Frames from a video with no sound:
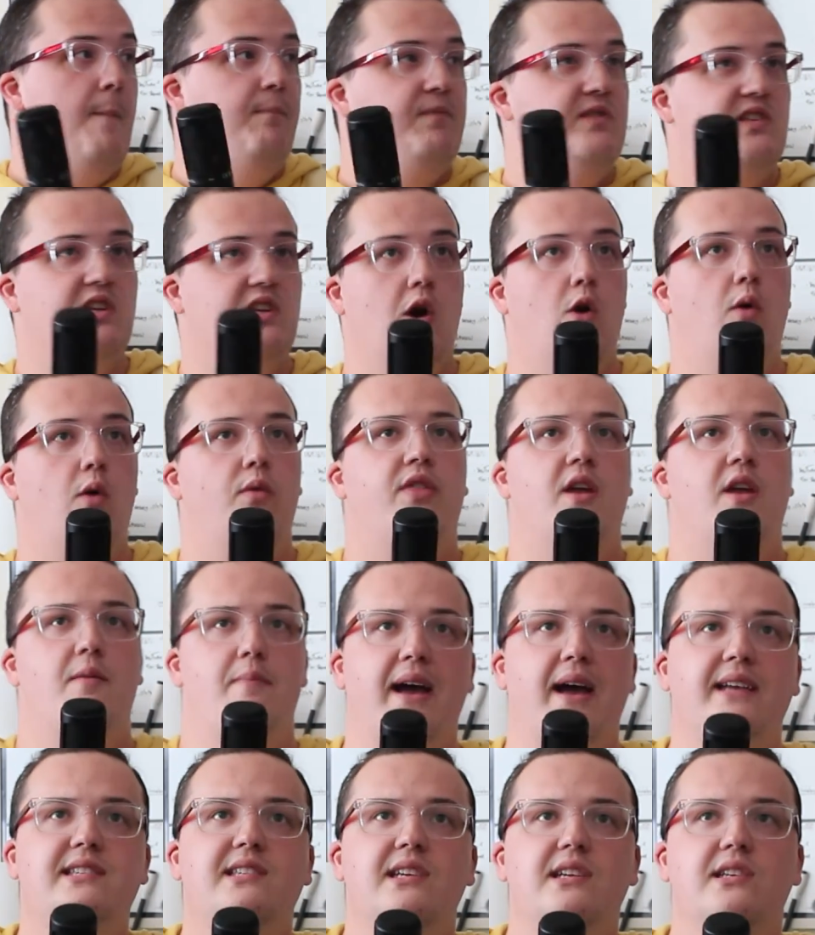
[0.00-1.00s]
So the
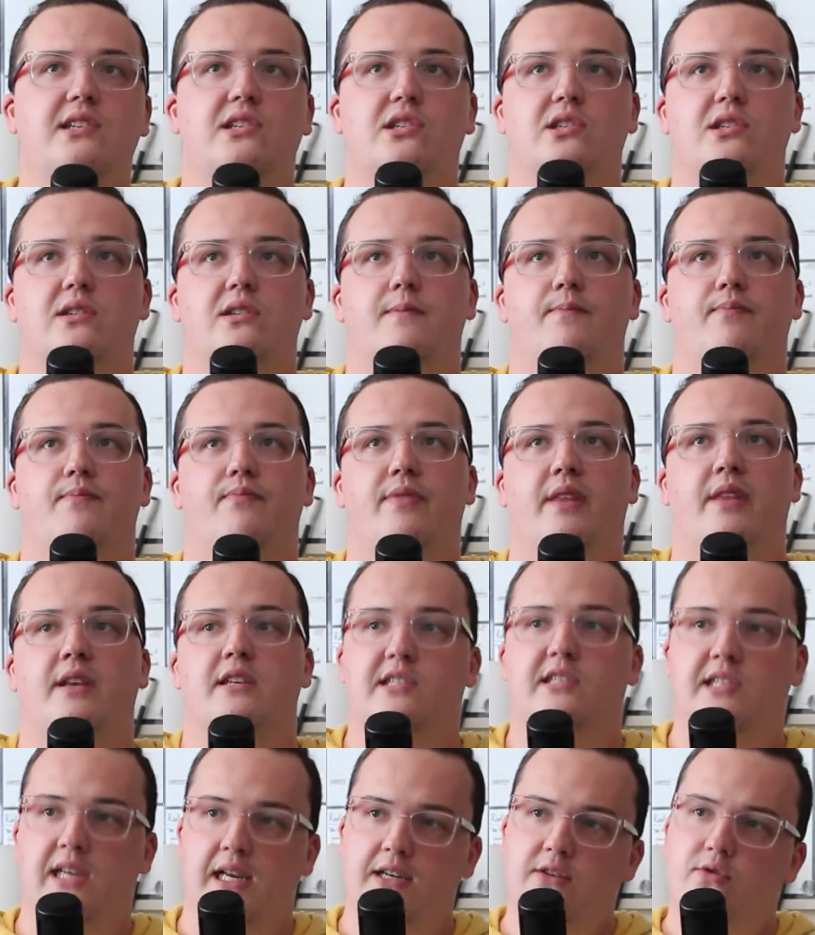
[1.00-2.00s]
message, the
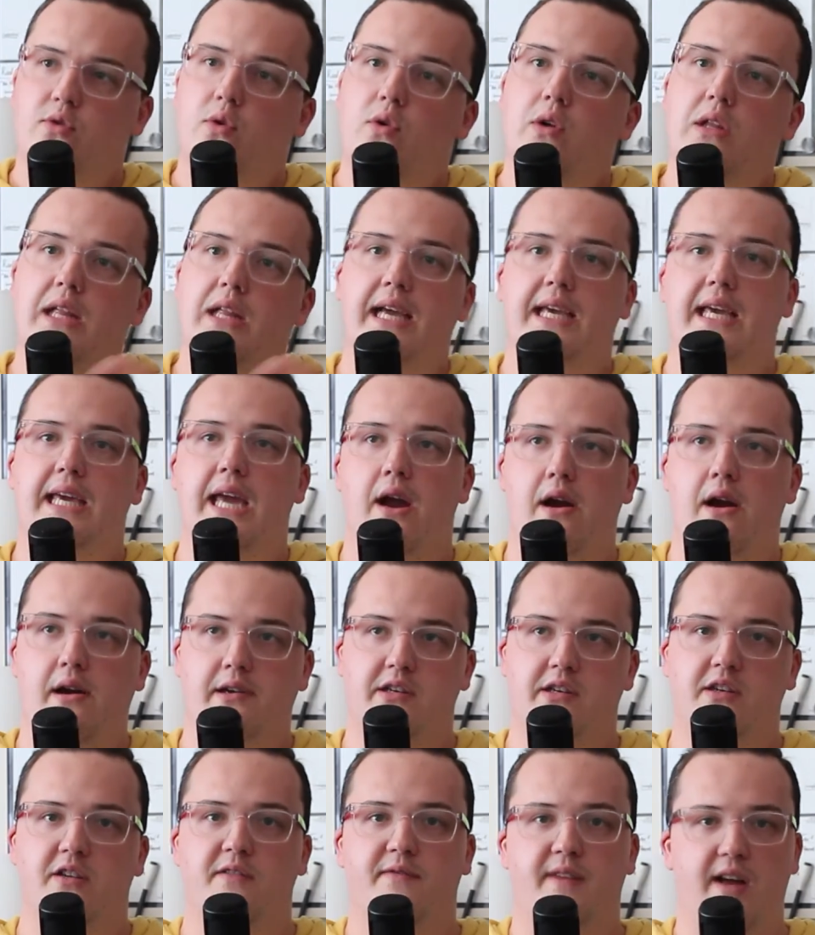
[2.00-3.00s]
central like
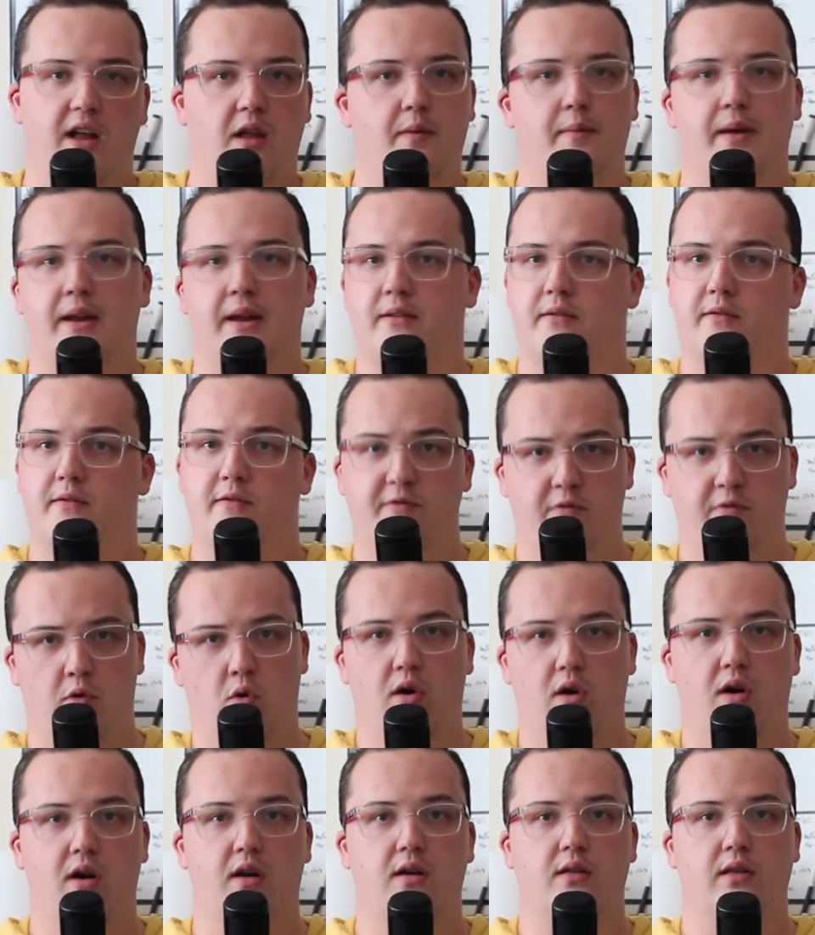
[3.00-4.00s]
character development
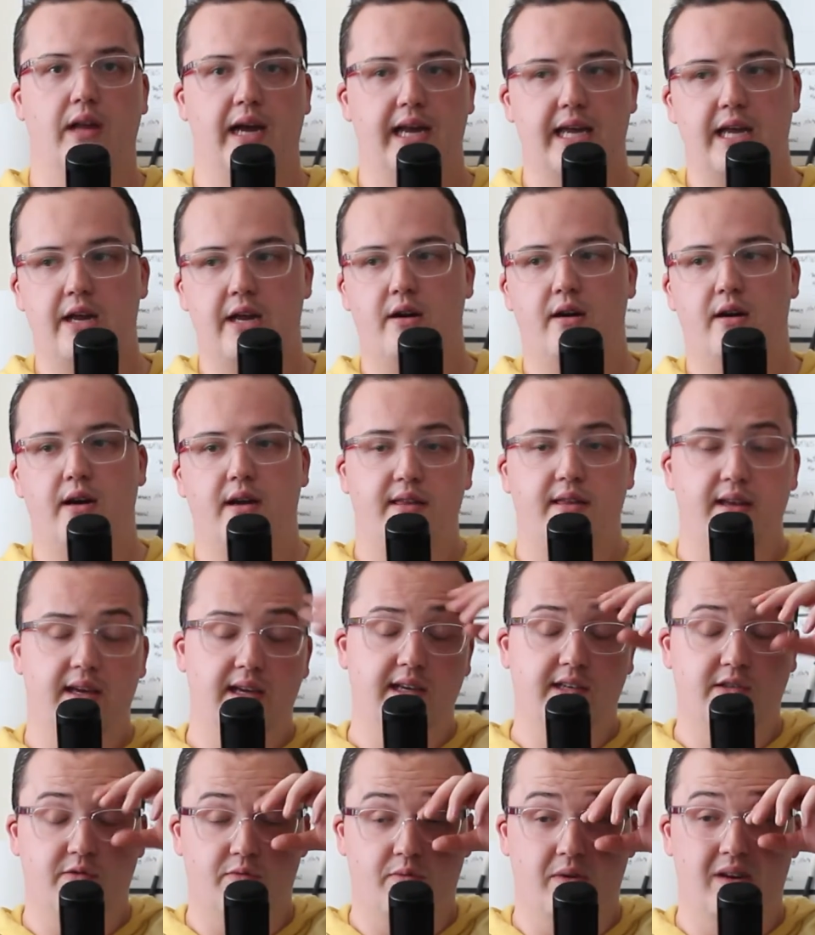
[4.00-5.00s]
for Lightyear, I think,
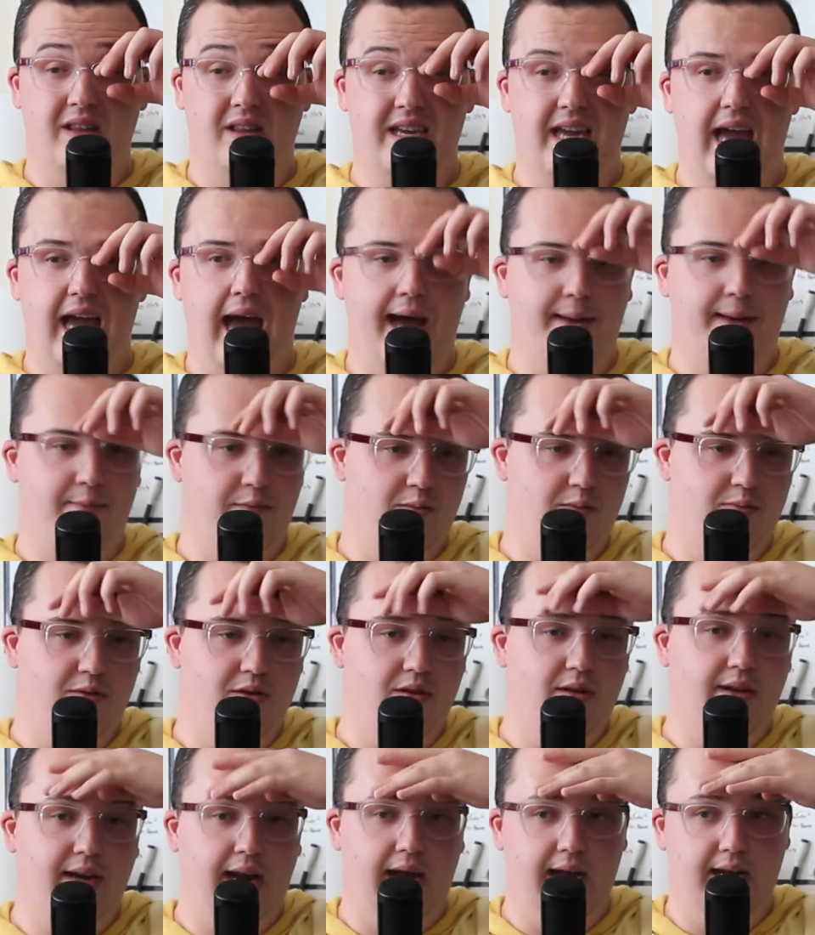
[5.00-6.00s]
is really
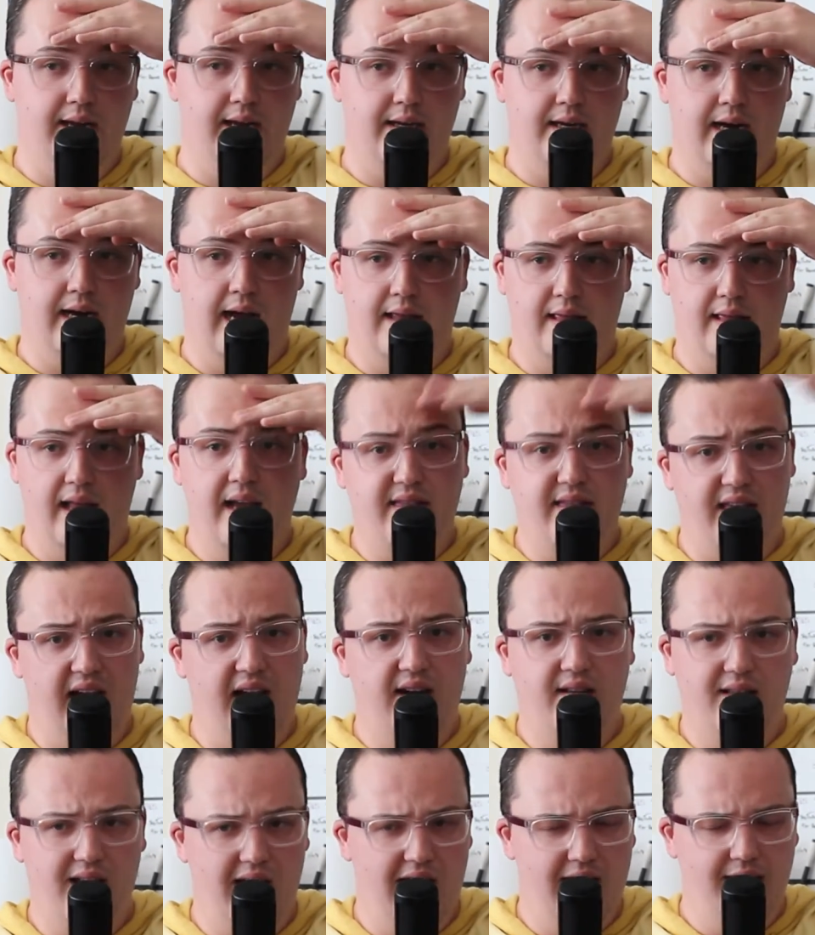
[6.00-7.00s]
admirable, and I like that
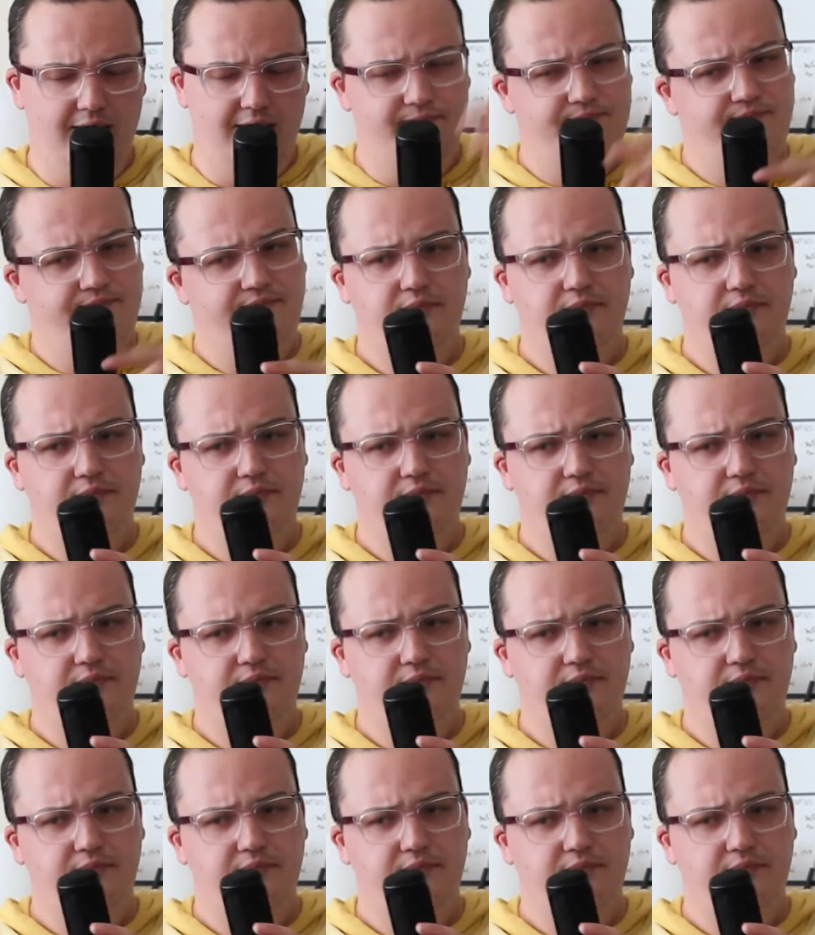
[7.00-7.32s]
a lot.